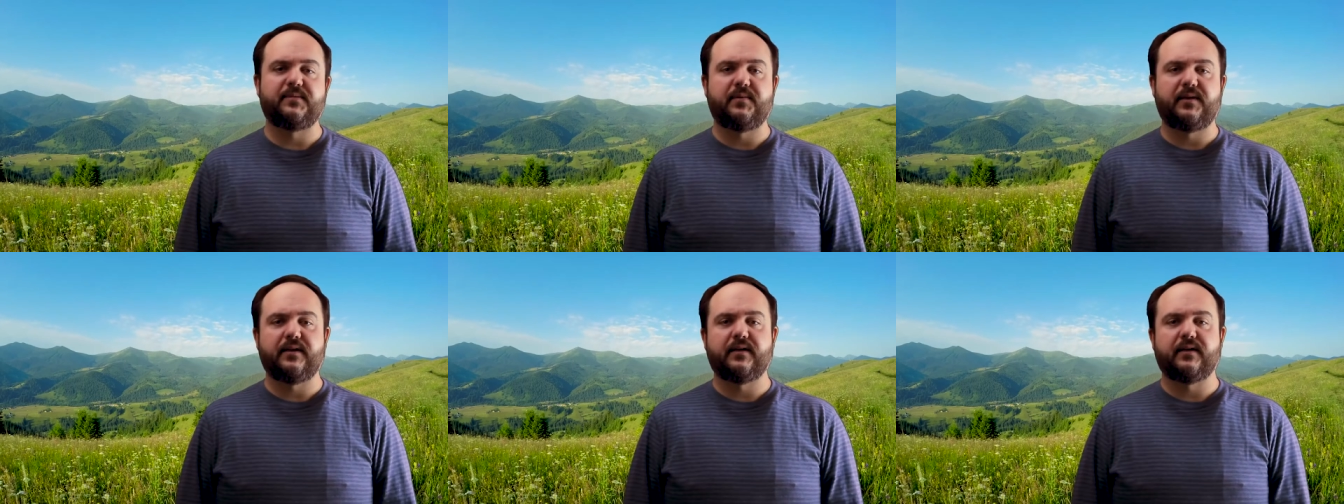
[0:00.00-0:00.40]

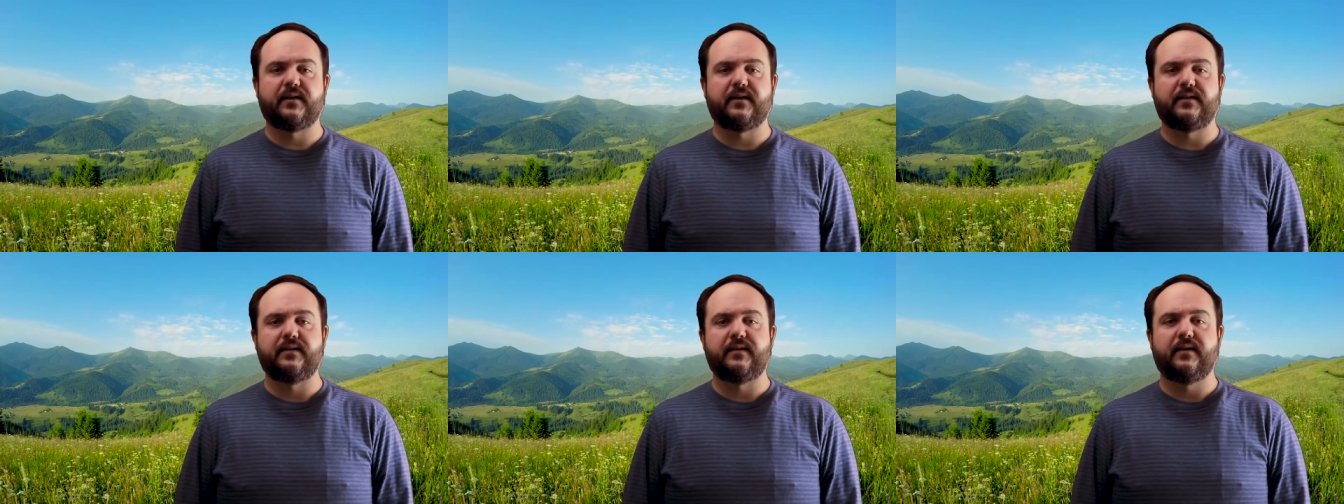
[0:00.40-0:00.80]

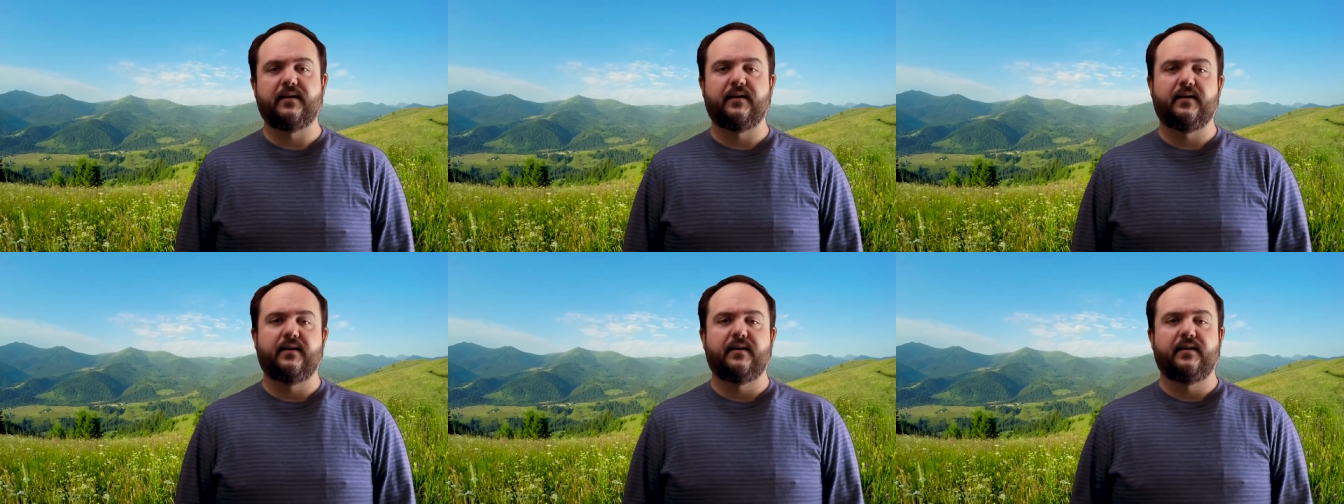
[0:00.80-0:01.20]
beyond
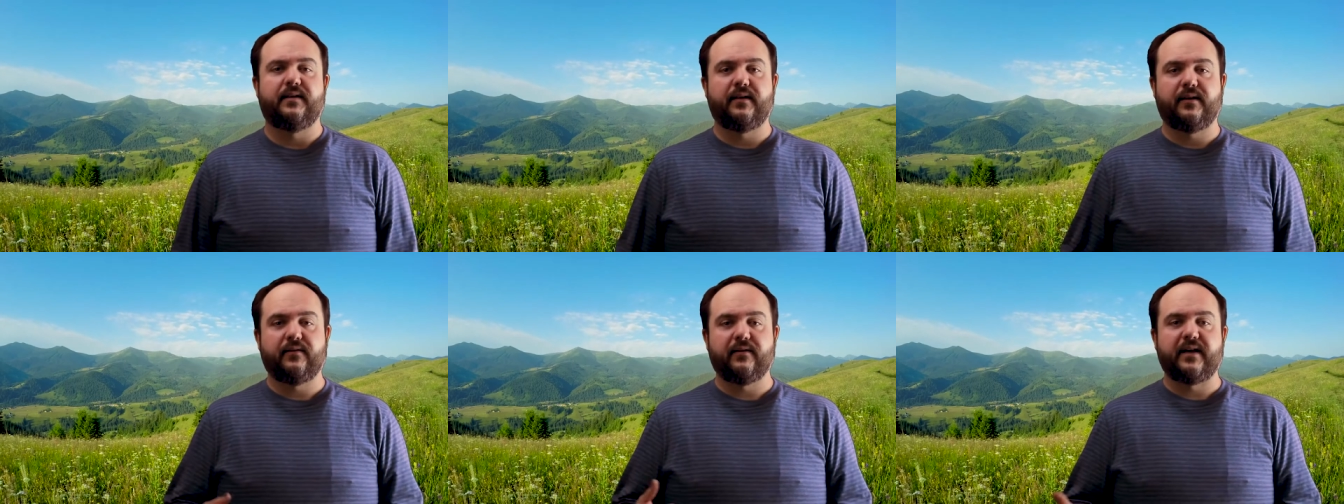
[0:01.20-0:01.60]

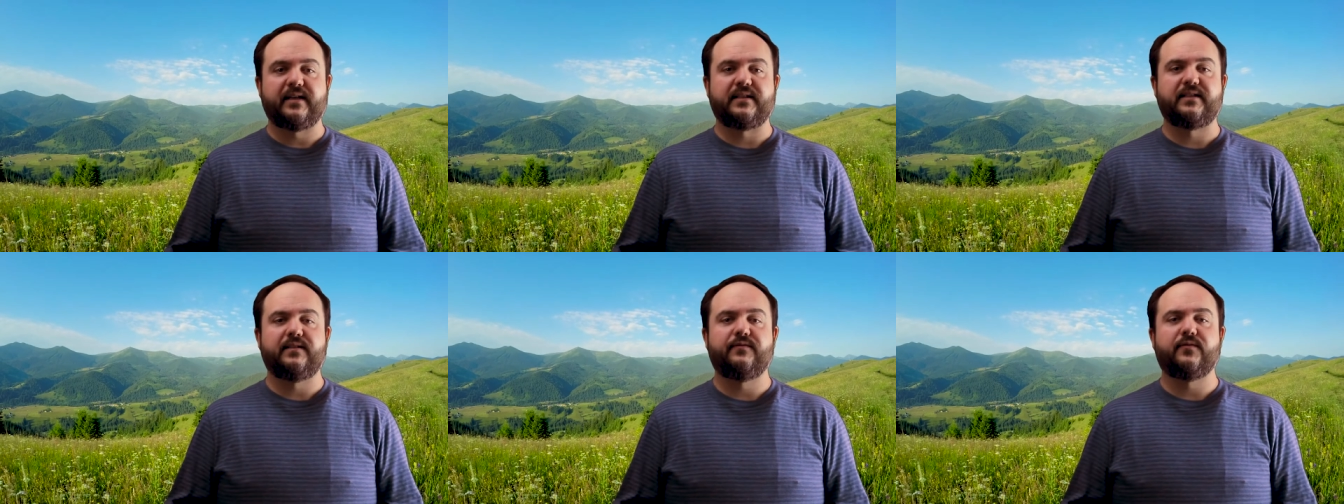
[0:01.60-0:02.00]
the
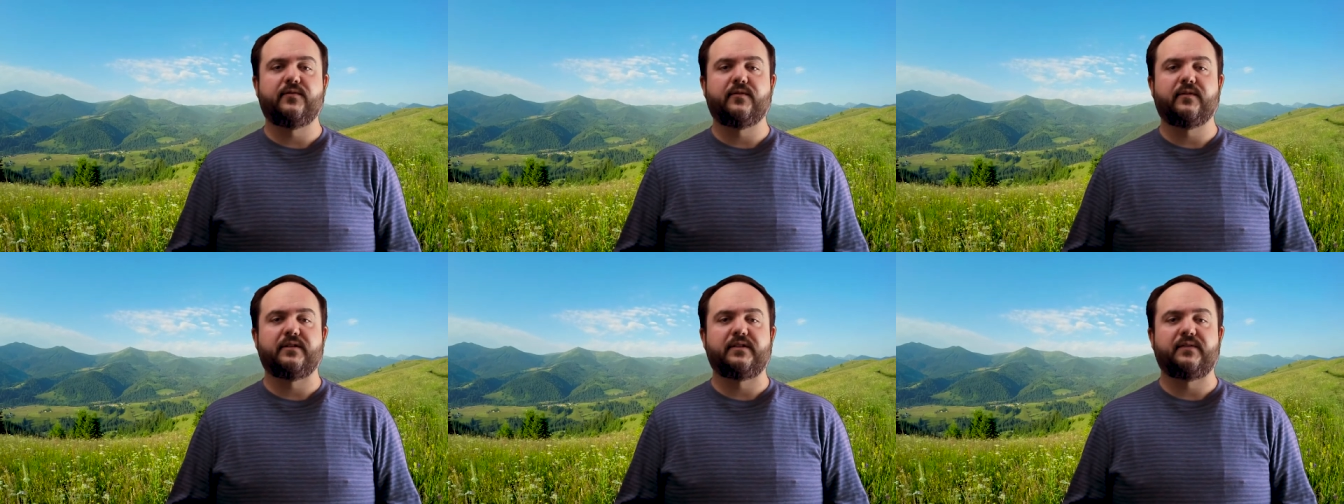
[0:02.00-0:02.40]
grass and
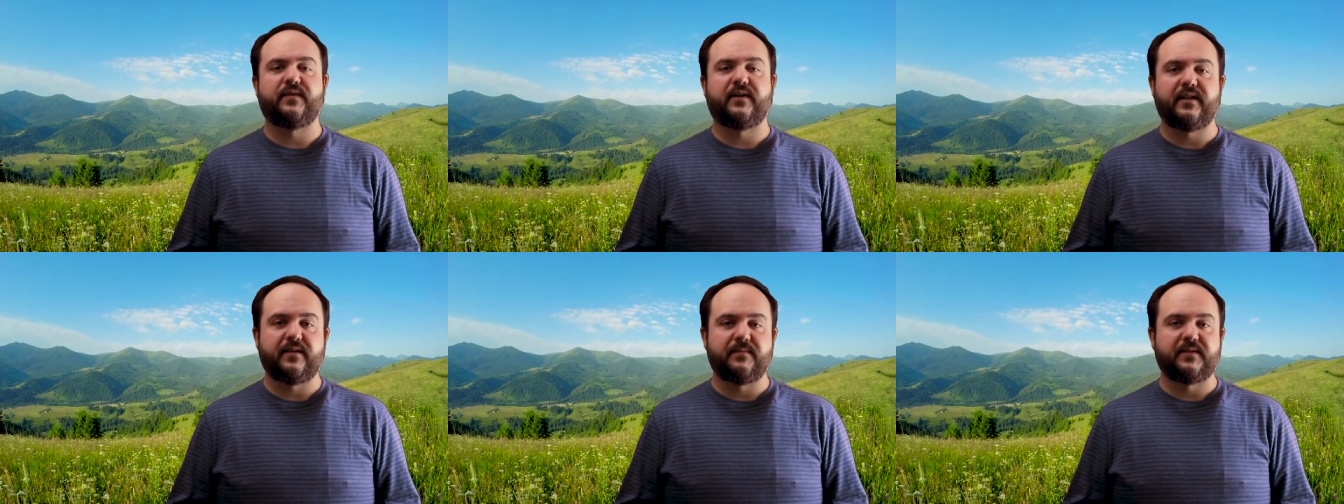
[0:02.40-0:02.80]
forests
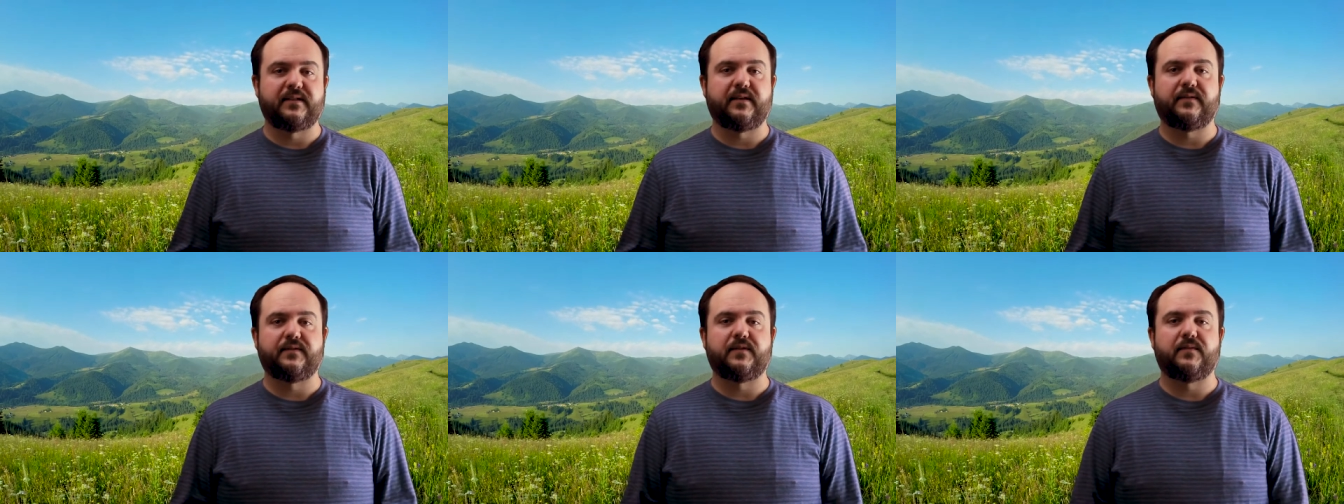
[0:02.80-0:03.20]
find
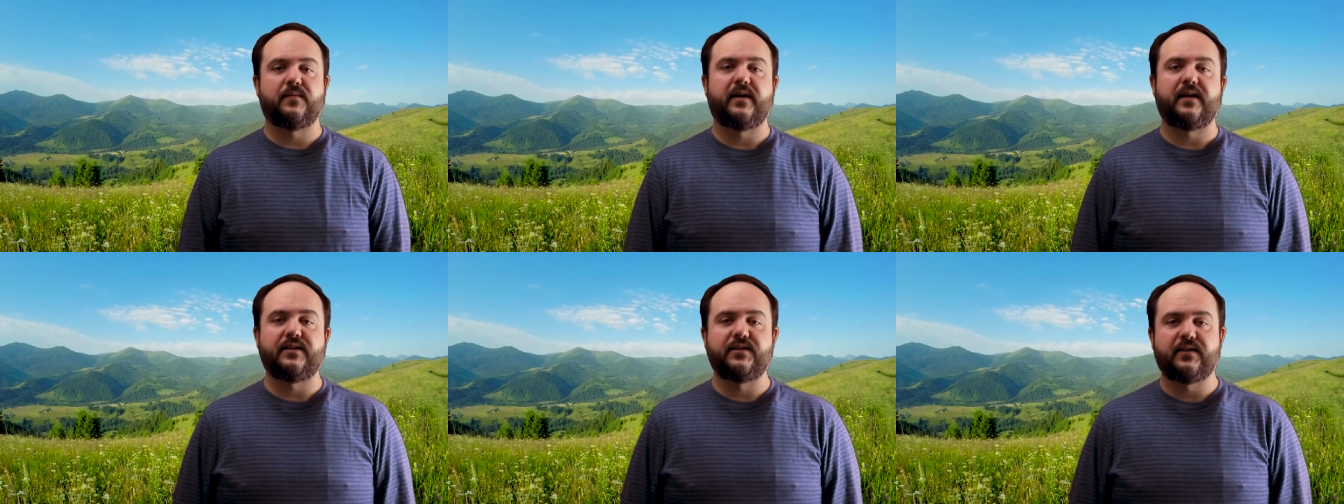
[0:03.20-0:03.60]
themselves in
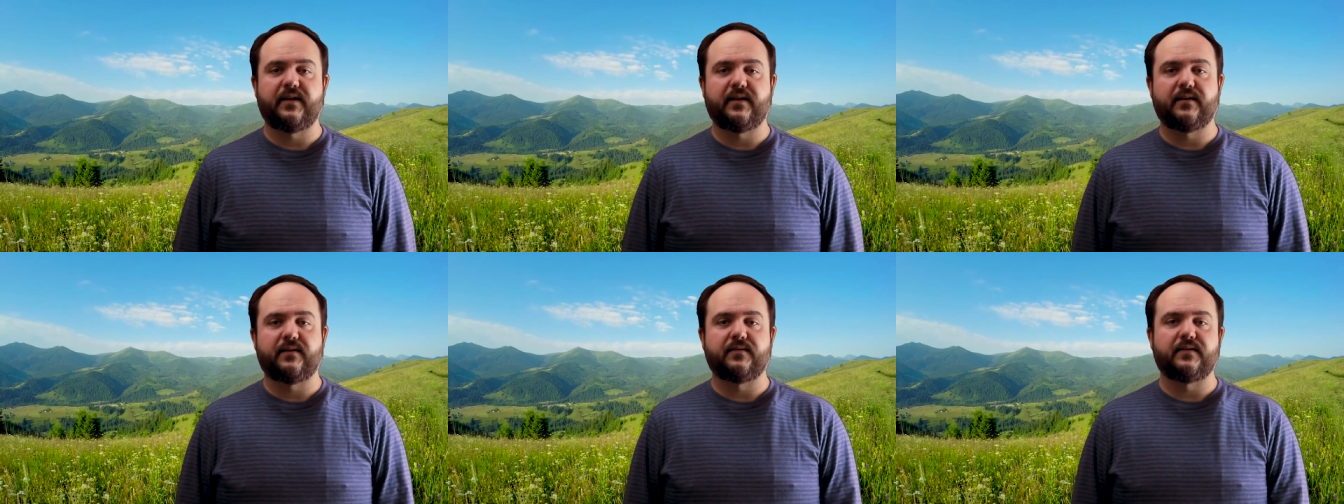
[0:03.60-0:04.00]
rain
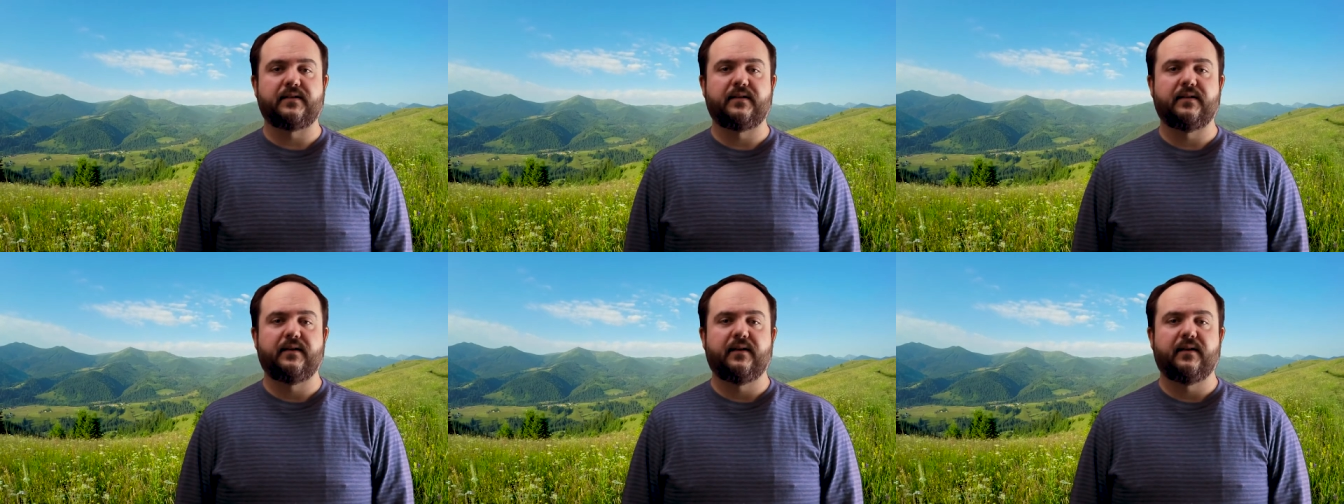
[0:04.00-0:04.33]
shadows.